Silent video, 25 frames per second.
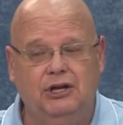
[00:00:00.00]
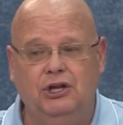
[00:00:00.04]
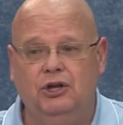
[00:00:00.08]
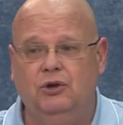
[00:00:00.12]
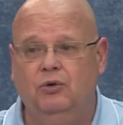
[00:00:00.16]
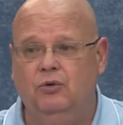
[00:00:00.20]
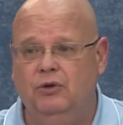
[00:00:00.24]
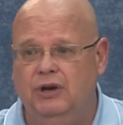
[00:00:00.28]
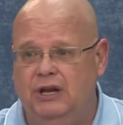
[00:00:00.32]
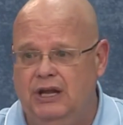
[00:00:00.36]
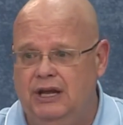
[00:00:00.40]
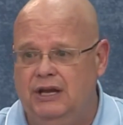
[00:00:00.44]

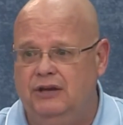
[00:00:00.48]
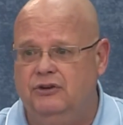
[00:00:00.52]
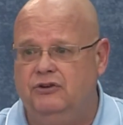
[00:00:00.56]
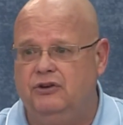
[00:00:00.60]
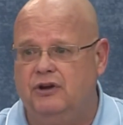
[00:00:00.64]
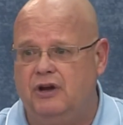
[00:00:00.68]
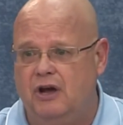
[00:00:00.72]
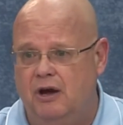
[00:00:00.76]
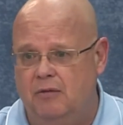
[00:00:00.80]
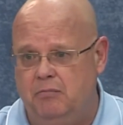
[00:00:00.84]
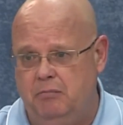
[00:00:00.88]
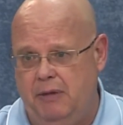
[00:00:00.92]
You need
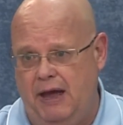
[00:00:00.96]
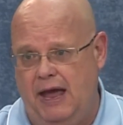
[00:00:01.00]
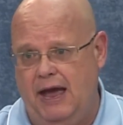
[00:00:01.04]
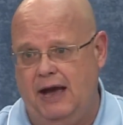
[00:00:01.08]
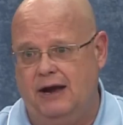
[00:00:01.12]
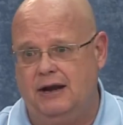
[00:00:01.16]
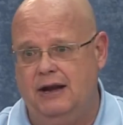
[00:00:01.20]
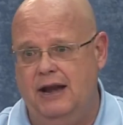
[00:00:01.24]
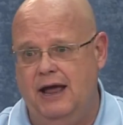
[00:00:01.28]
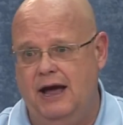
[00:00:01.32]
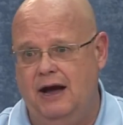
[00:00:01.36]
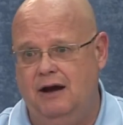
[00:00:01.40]
to come
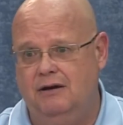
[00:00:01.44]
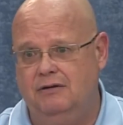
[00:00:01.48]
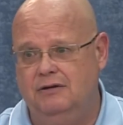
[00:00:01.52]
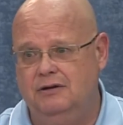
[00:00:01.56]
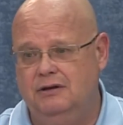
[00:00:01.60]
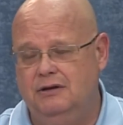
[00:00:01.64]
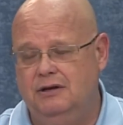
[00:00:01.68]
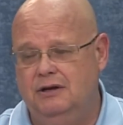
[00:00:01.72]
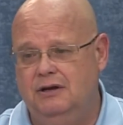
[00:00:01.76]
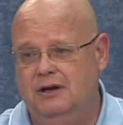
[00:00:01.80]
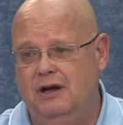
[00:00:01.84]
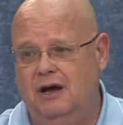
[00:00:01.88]
back now.
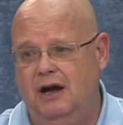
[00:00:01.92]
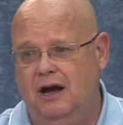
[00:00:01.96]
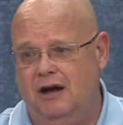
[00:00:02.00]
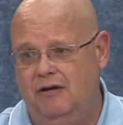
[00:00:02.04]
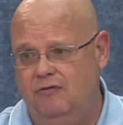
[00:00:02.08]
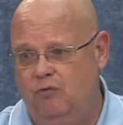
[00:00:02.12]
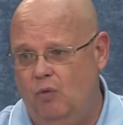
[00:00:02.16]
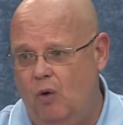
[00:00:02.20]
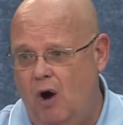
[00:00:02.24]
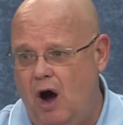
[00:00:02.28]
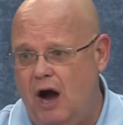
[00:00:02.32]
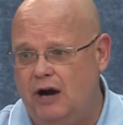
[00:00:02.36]

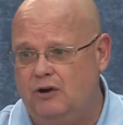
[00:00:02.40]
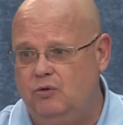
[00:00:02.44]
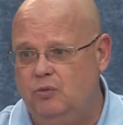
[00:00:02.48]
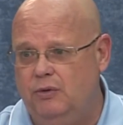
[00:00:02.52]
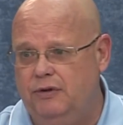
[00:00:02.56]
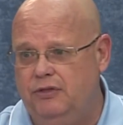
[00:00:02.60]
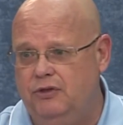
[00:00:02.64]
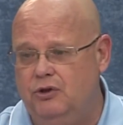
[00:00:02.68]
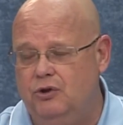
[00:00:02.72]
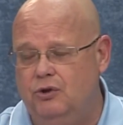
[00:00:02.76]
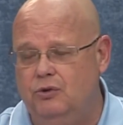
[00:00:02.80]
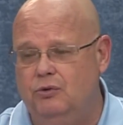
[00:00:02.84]
I've walked
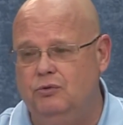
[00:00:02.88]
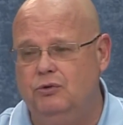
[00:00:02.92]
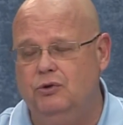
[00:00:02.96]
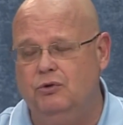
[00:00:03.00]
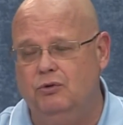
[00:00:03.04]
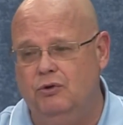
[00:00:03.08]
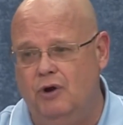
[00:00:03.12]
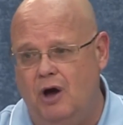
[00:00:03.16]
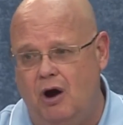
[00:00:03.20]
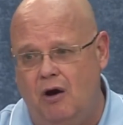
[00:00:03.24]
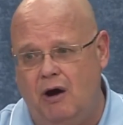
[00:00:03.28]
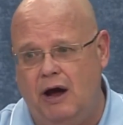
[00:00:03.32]
with you.
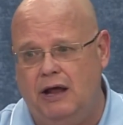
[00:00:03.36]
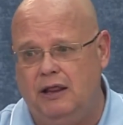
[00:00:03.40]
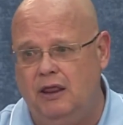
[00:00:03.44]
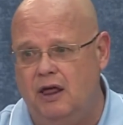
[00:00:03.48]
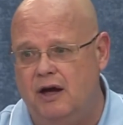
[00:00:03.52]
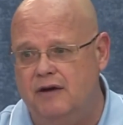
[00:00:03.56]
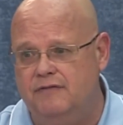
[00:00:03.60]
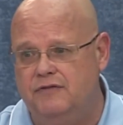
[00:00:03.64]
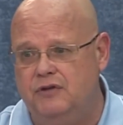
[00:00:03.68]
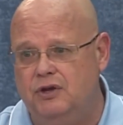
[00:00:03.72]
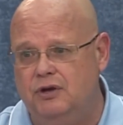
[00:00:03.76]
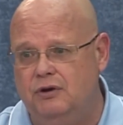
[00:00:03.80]
You know I
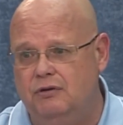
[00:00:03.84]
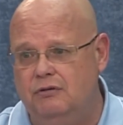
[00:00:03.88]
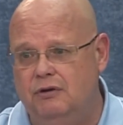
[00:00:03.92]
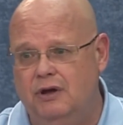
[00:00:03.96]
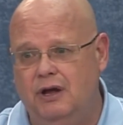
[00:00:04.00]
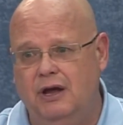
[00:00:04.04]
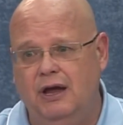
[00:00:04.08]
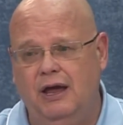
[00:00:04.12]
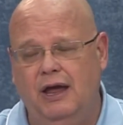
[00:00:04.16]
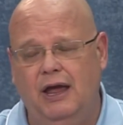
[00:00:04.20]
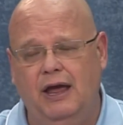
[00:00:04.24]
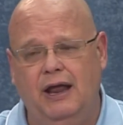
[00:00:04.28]
love you.
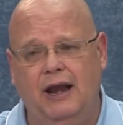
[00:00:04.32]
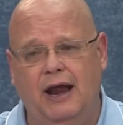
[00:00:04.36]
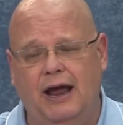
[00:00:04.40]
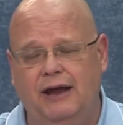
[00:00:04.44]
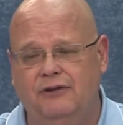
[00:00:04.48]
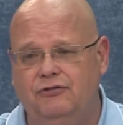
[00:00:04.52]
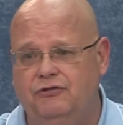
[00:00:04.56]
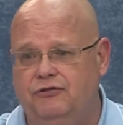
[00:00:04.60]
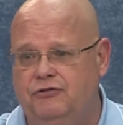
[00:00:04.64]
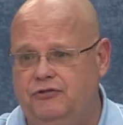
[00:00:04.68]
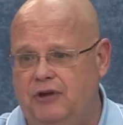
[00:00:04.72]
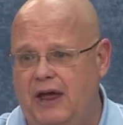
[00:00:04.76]
And
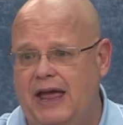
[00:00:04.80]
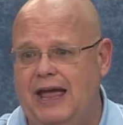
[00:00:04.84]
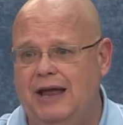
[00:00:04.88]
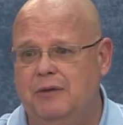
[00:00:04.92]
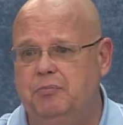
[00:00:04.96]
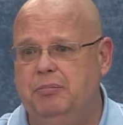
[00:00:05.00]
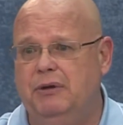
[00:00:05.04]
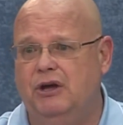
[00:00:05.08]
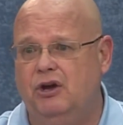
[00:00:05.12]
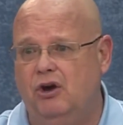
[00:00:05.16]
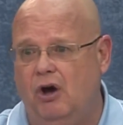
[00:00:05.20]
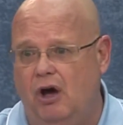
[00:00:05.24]
I say
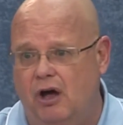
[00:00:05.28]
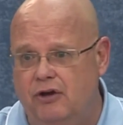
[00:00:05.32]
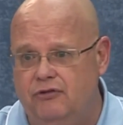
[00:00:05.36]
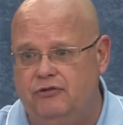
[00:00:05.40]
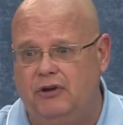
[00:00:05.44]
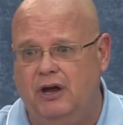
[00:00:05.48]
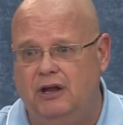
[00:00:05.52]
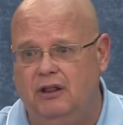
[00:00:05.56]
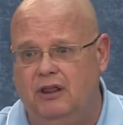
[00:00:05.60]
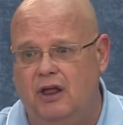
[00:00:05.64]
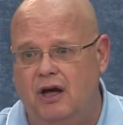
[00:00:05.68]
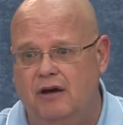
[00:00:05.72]
it
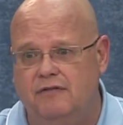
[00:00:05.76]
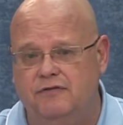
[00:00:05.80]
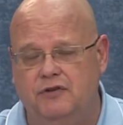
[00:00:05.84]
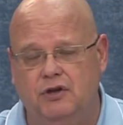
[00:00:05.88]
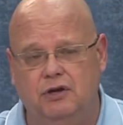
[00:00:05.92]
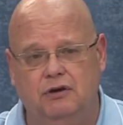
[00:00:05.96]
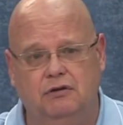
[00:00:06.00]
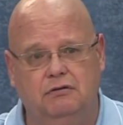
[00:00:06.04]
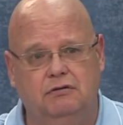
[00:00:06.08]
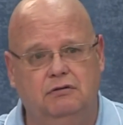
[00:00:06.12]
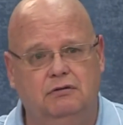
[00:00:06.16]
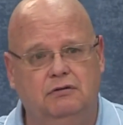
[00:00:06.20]
because I love
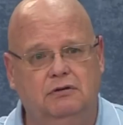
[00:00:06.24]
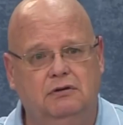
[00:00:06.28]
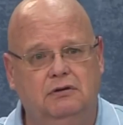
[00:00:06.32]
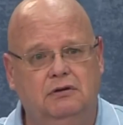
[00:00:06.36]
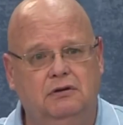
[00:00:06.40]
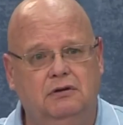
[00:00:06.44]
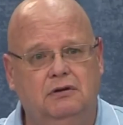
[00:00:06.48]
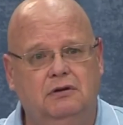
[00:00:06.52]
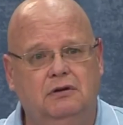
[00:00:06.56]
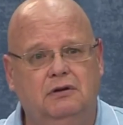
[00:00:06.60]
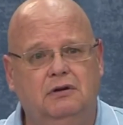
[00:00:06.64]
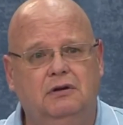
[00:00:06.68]
you.
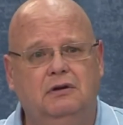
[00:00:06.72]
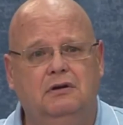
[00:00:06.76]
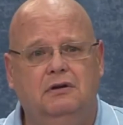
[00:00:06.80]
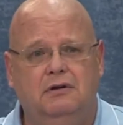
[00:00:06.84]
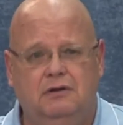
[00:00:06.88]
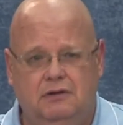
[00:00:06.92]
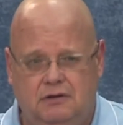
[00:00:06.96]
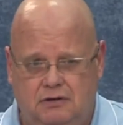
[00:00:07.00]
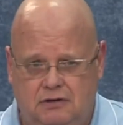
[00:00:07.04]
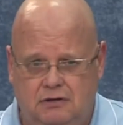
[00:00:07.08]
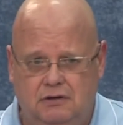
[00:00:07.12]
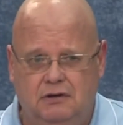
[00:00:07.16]

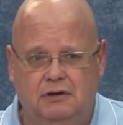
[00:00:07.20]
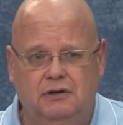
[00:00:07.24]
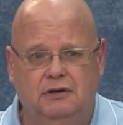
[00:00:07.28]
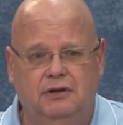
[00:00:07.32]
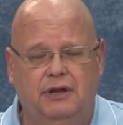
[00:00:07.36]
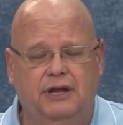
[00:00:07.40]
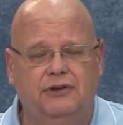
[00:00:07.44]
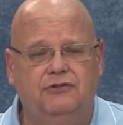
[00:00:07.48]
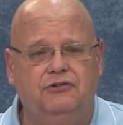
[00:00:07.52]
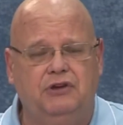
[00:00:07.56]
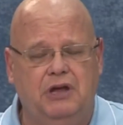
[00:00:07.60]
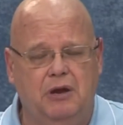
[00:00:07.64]

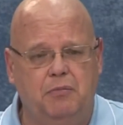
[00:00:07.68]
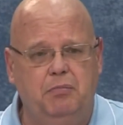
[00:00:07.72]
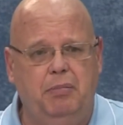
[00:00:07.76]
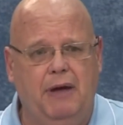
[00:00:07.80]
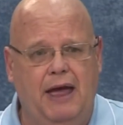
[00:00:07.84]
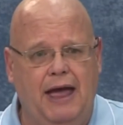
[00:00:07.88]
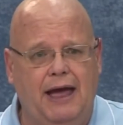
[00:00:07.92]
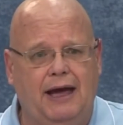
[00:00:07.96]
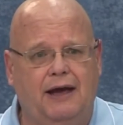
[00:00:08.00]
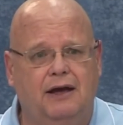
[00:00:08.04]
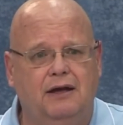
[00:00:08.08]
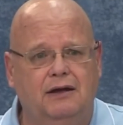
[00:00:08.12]
Let's get
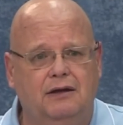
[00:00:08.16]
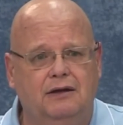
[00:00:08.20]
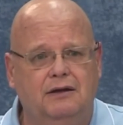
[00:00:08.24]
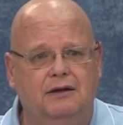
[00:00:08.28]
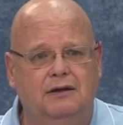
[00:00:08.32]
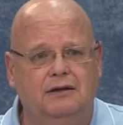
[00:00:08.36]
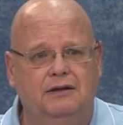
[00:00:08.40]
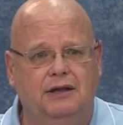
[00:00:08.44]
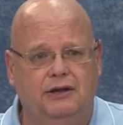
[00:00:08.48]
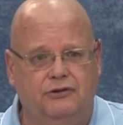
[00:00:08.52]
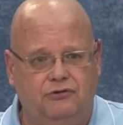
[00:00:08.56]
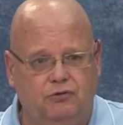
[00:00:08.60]
back.
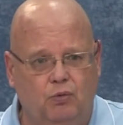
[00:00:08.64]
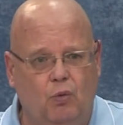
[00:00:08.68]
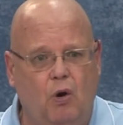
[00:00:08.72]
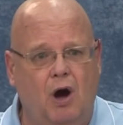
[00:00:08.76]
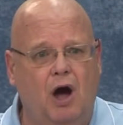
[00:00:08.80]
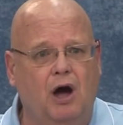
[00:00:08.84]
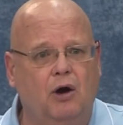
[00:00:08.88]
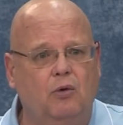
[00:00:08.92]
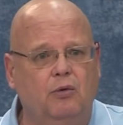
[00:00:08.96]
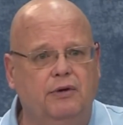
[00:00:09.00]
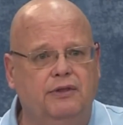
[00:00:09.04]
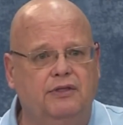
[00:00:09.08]
Let's
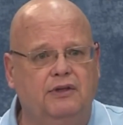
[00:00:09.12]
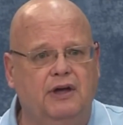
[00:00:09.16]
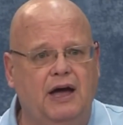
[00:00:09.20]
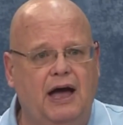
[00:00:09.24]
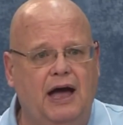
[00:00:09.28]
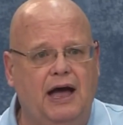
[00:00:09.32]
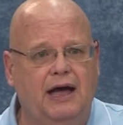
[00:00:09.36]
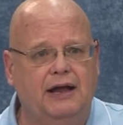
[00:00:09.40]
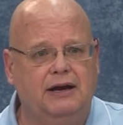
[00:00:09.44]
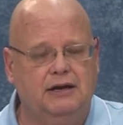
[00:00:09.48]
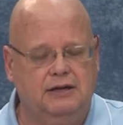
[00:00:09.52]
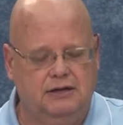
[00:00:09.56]
walk with
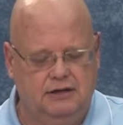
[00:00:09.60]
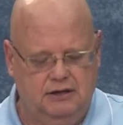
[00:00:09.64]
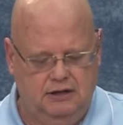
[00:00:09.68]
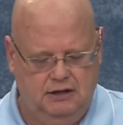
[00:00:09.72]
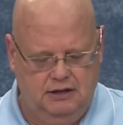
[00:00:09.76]
God.